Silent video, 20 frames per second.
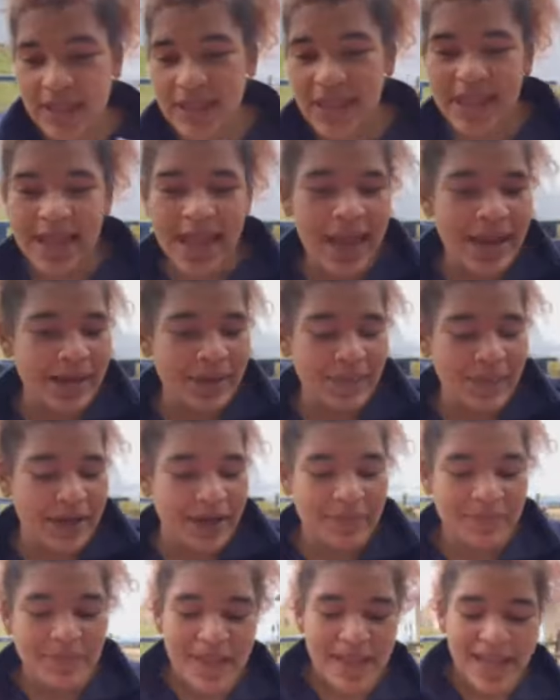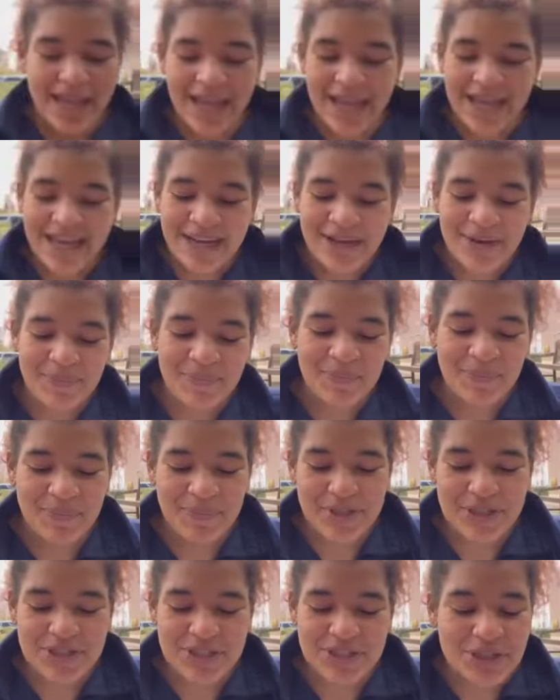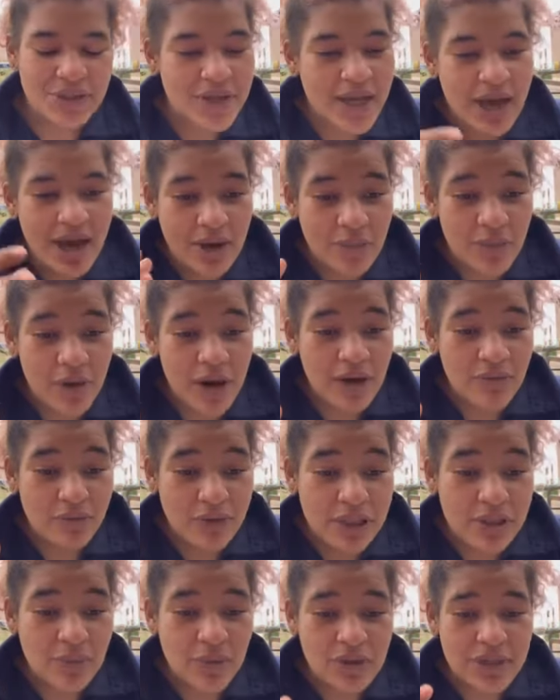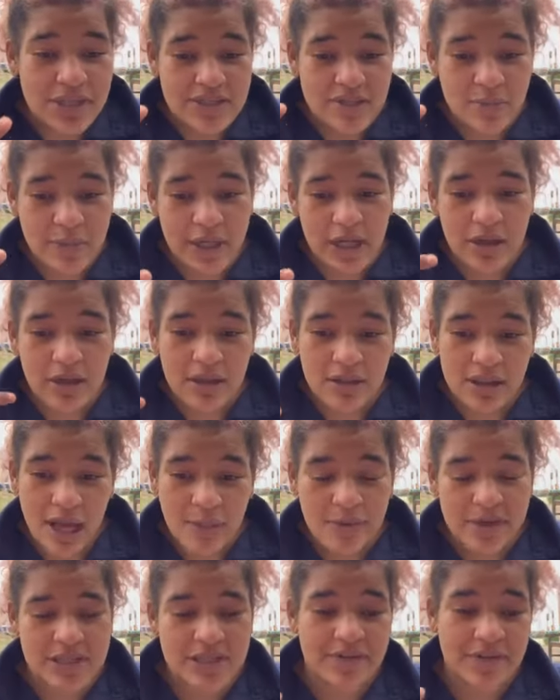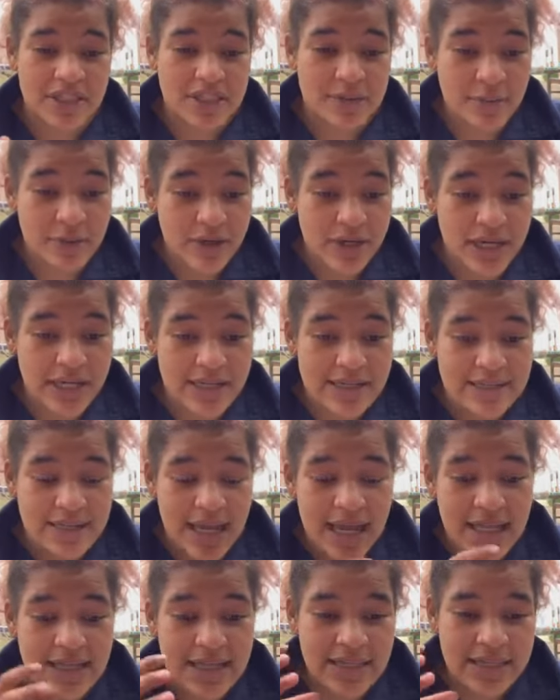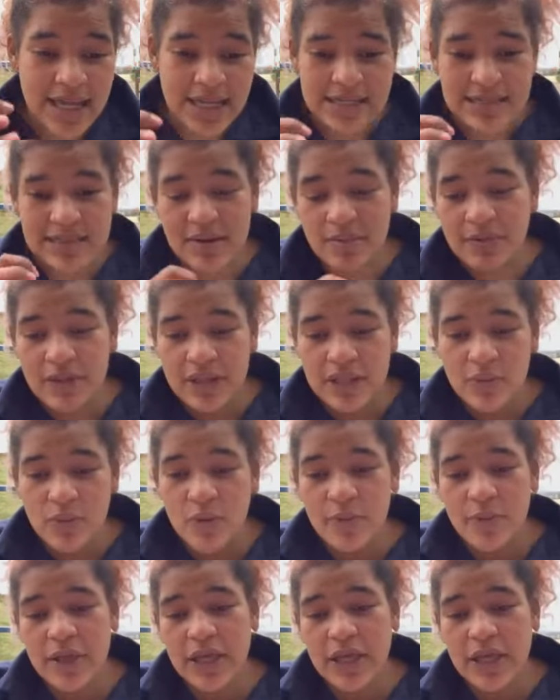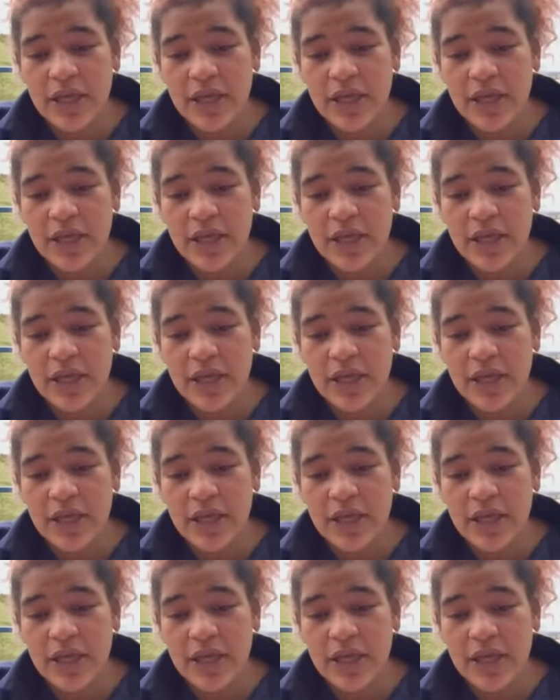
anyway. I really want this to be a collaborative experience, and that is something that will be